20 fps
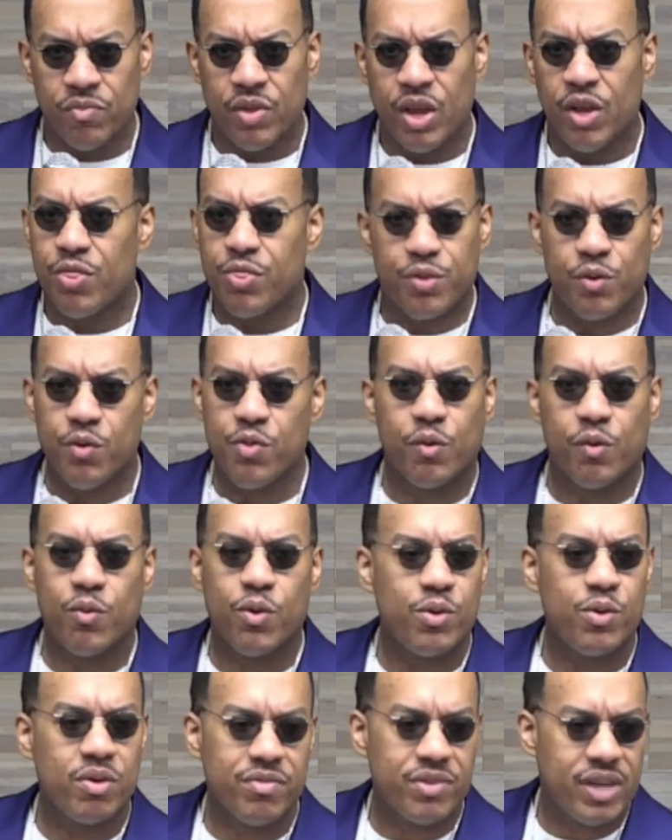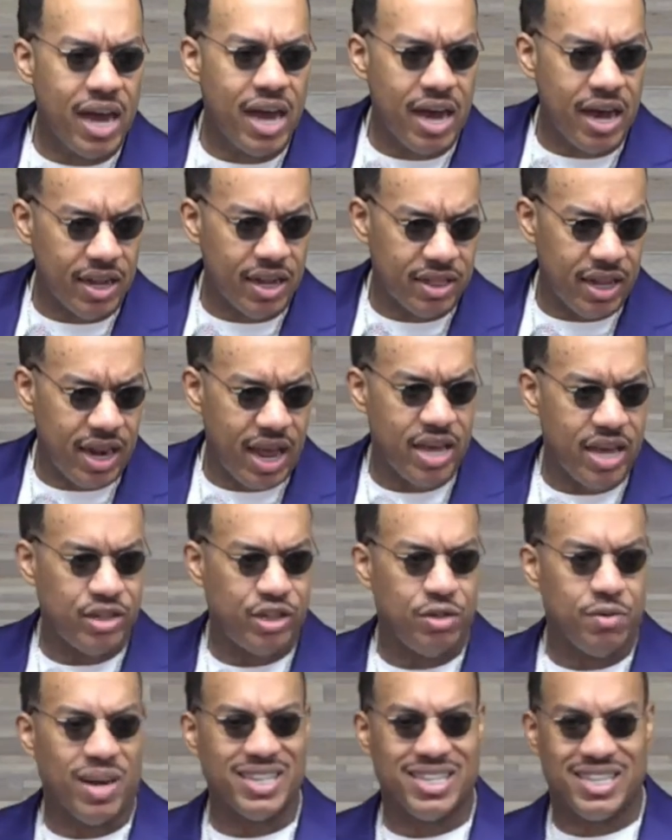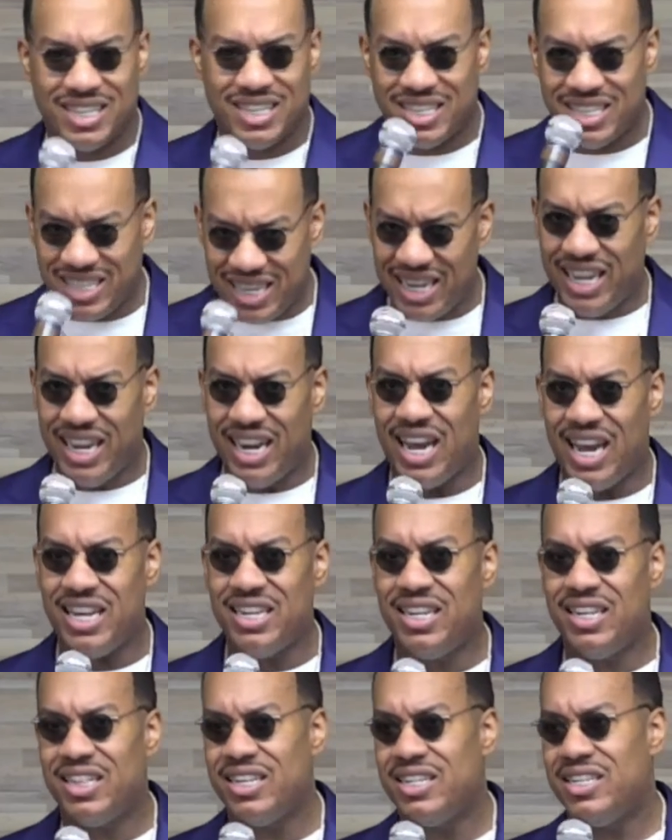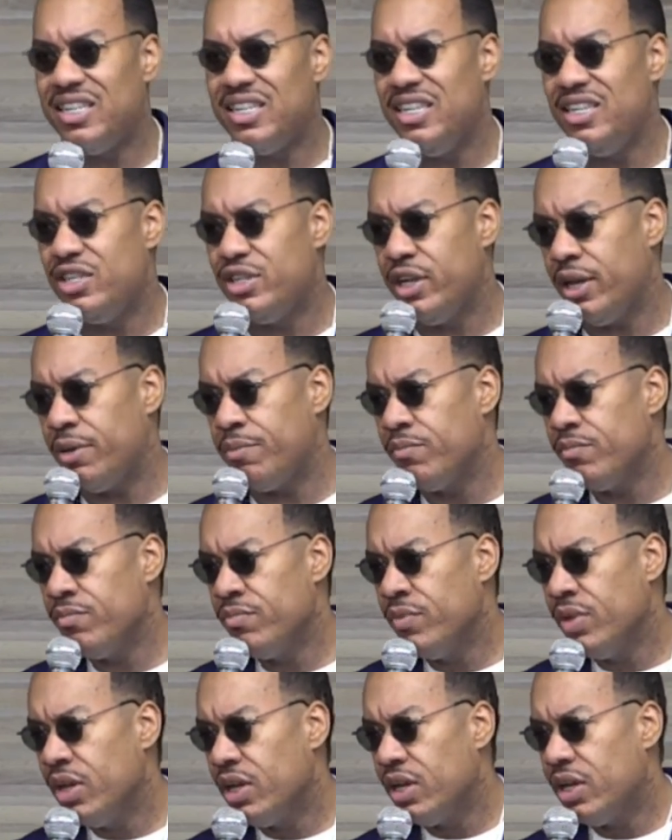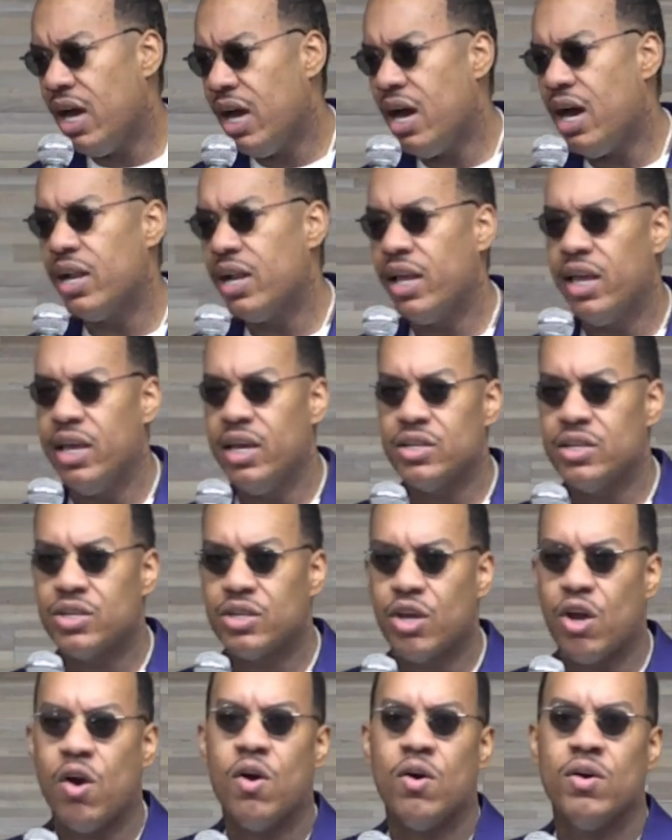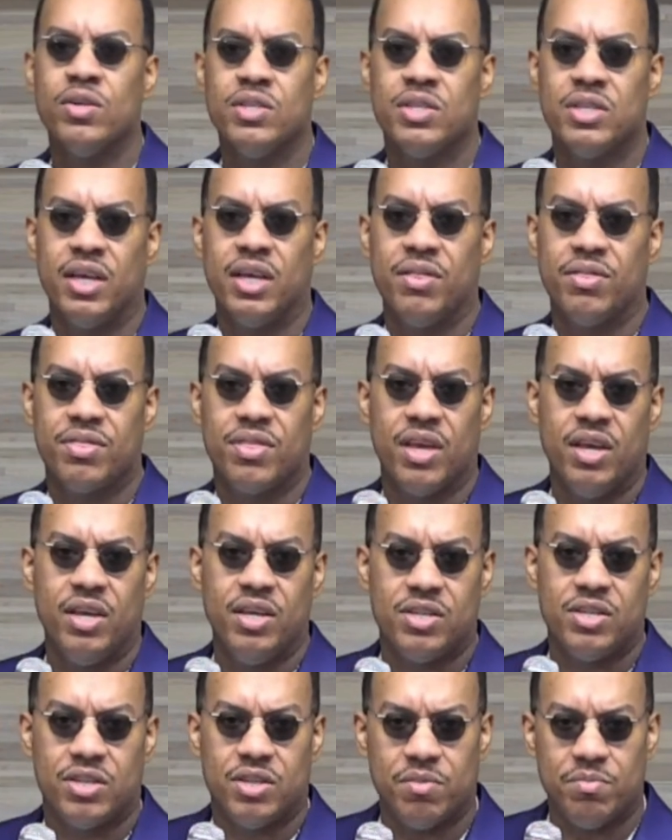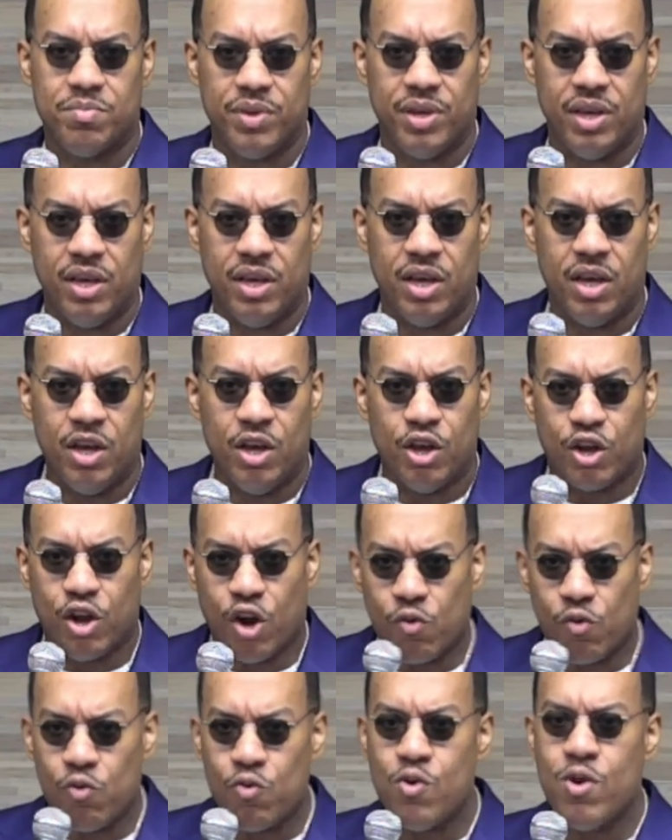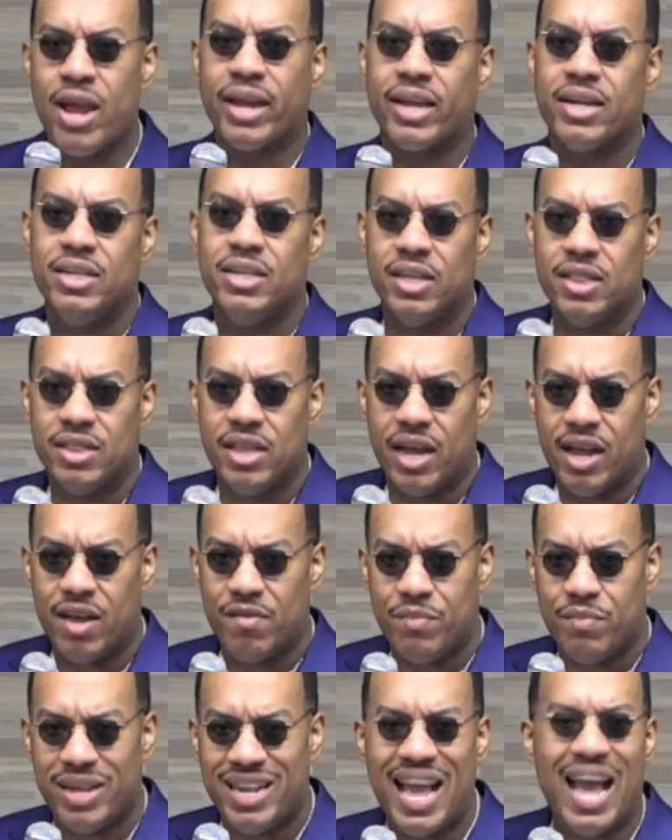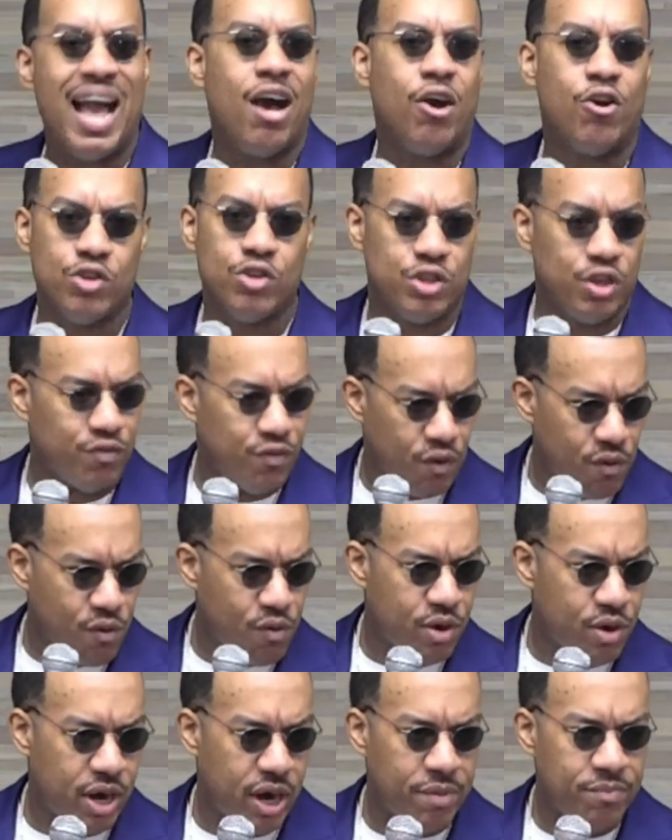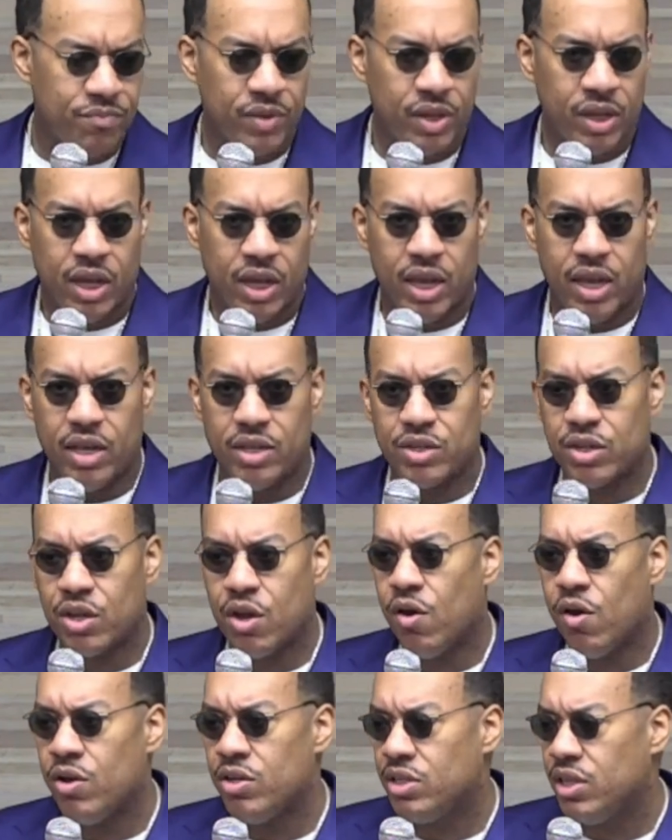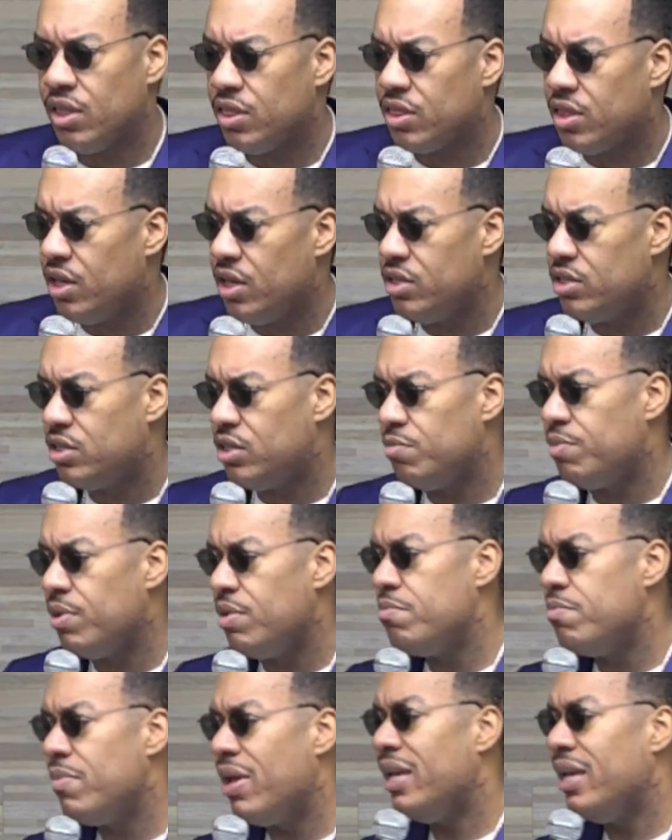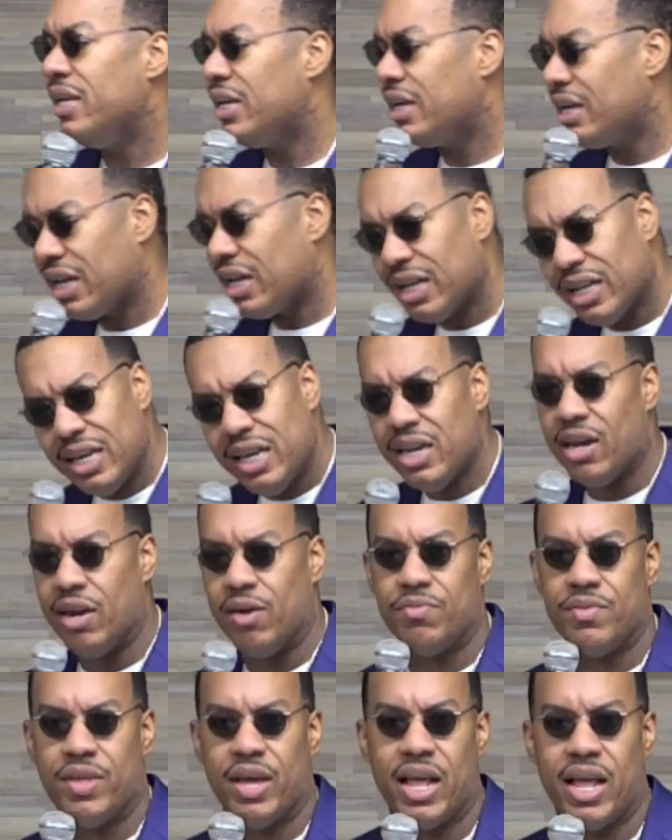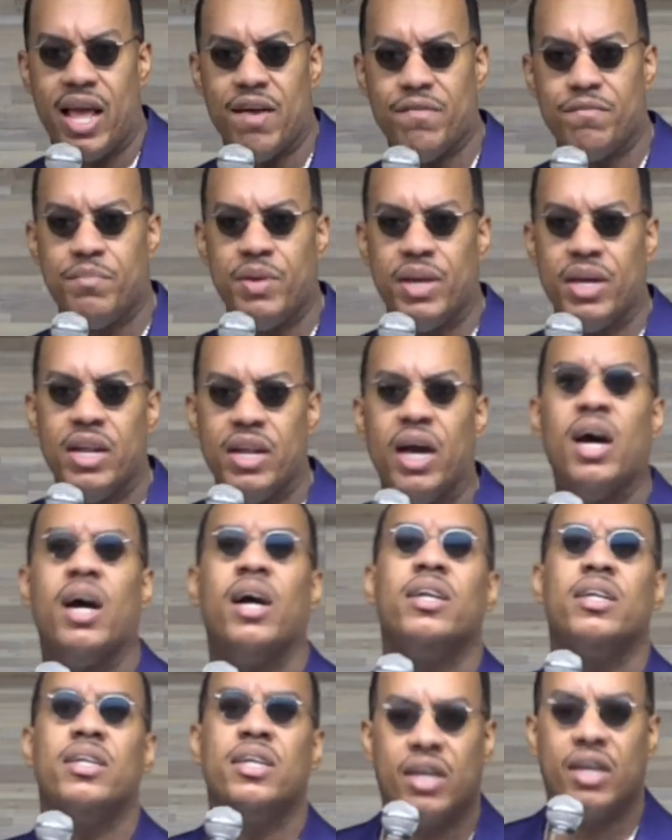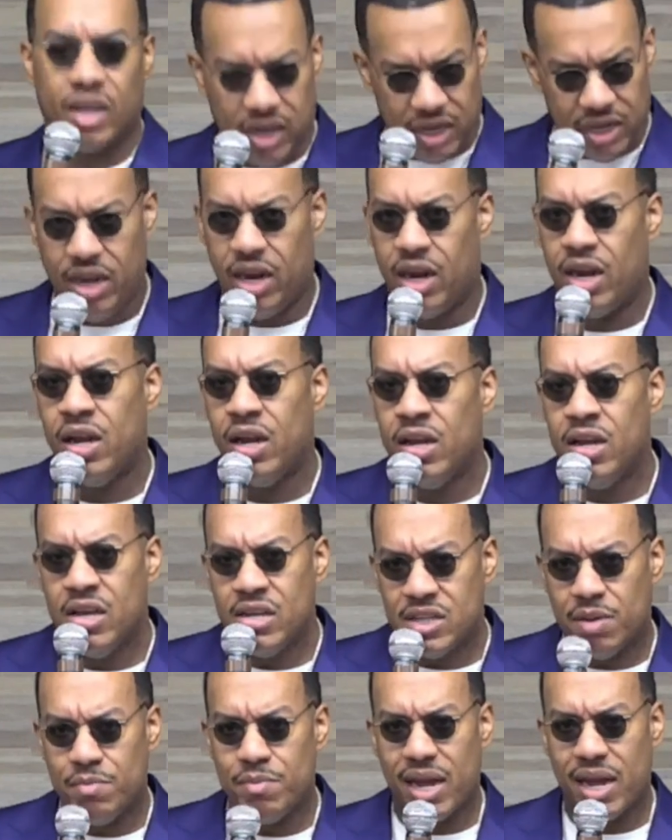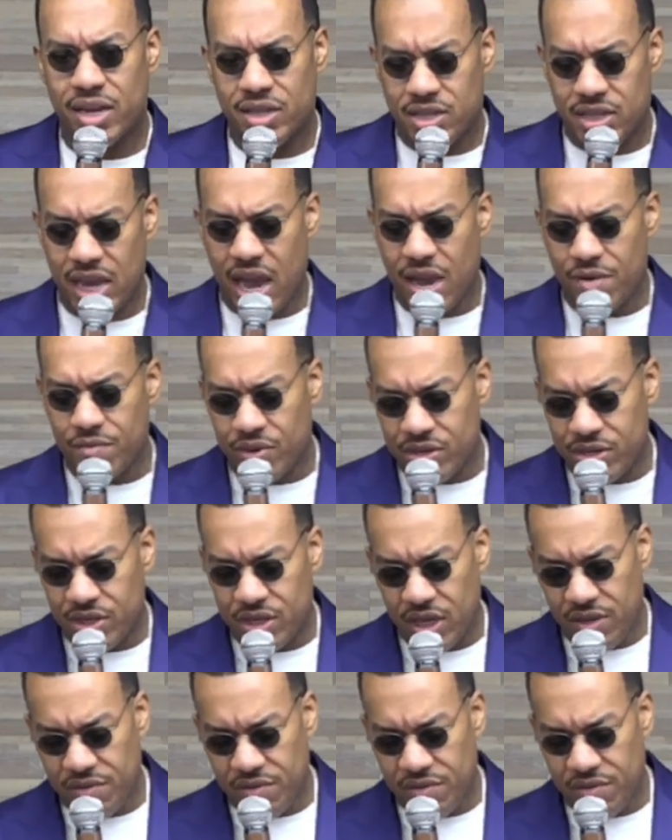through the word of God. That as you are sitting under the teaching, God is causing things to be corrected that have been out of order. He is causing things to be made clear that have been unclear. Somebody say, I receive